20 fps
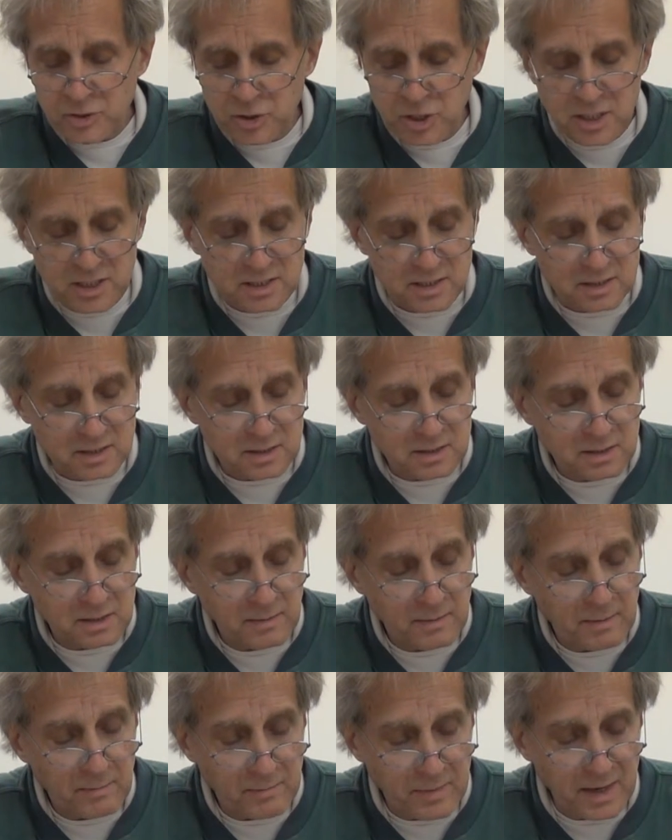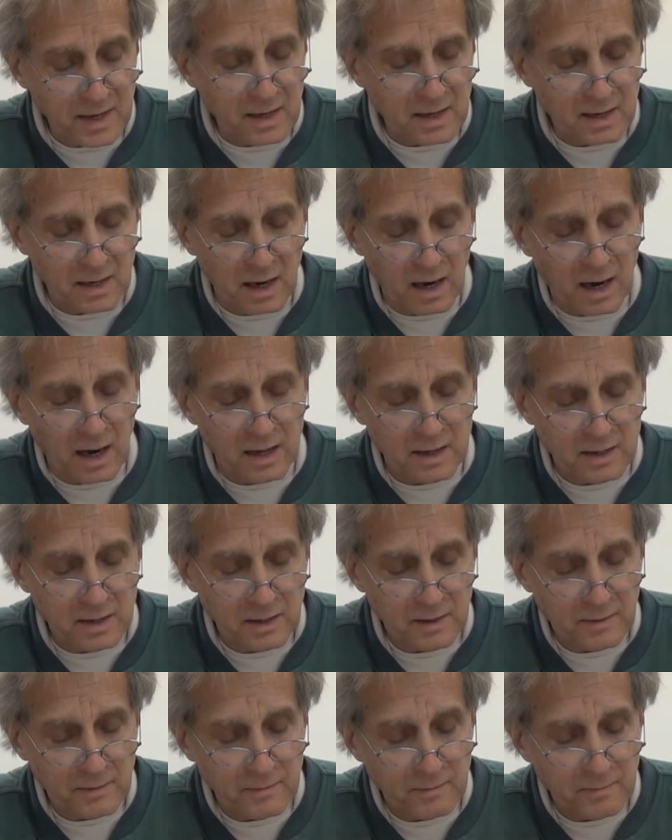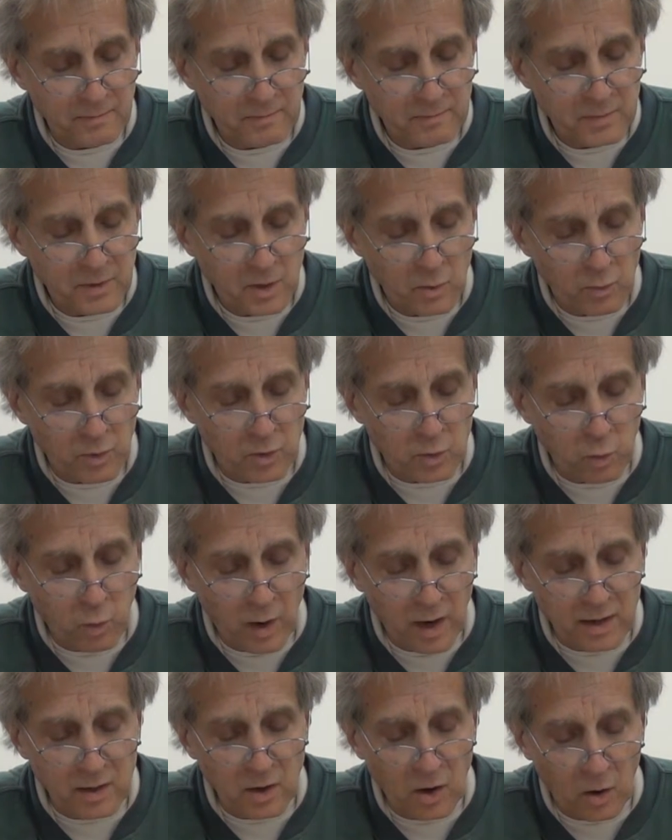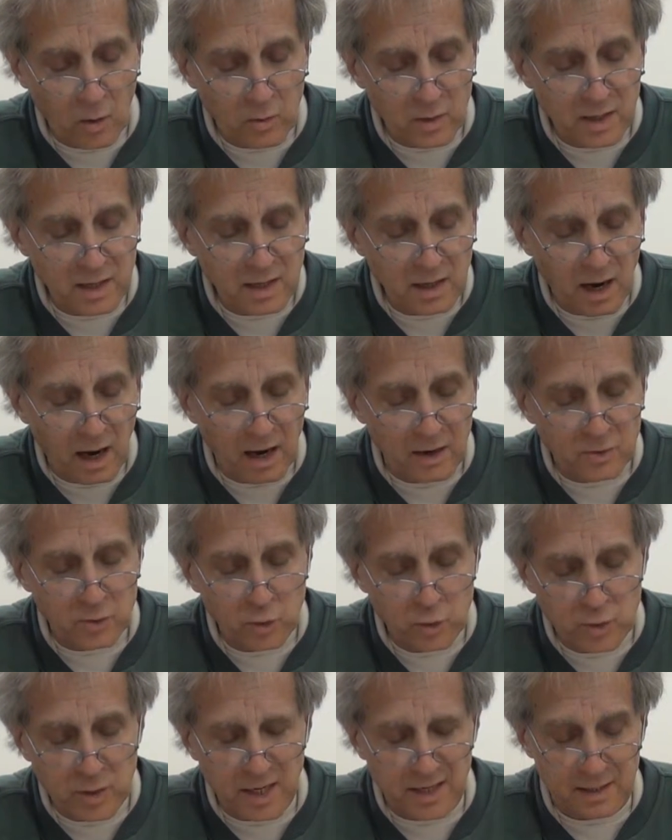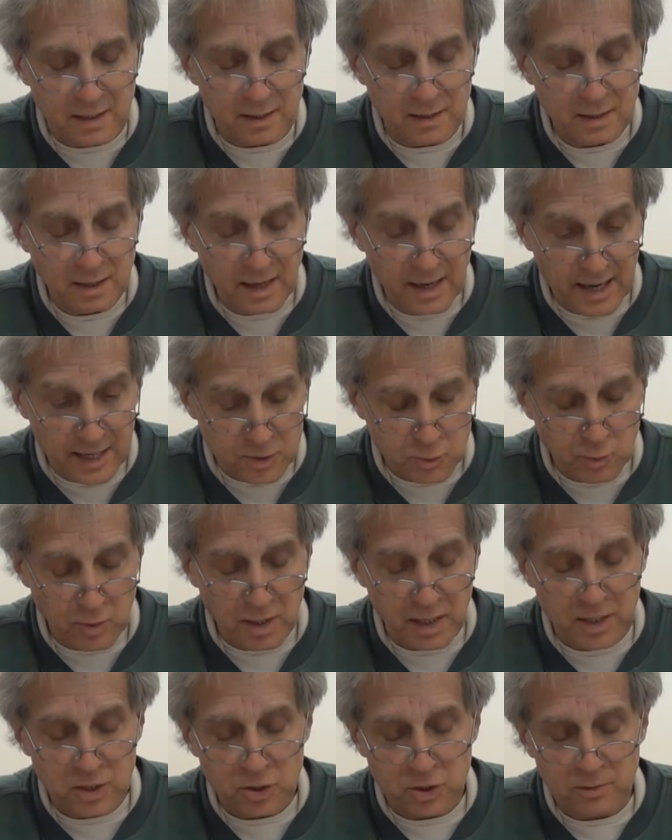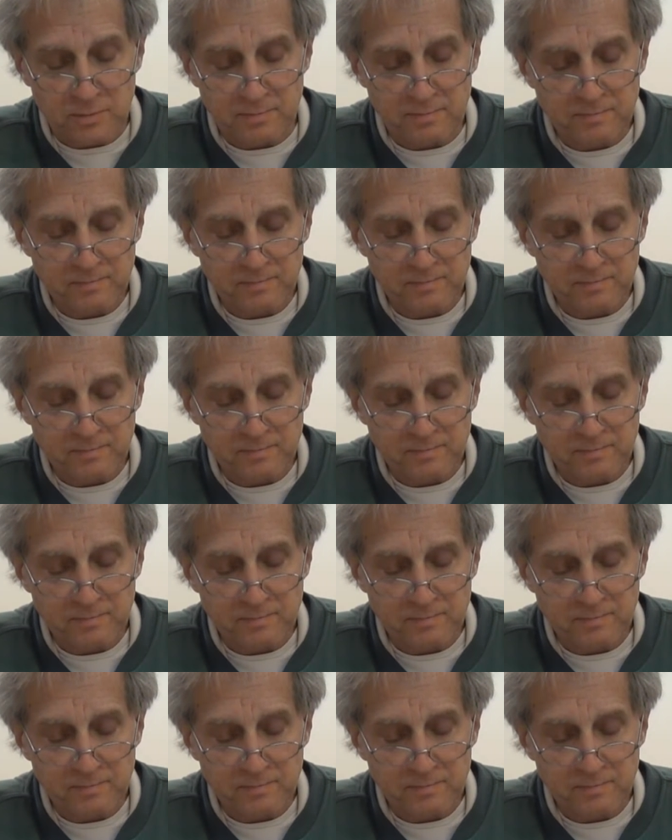Jesus being God, with what only God created as relation.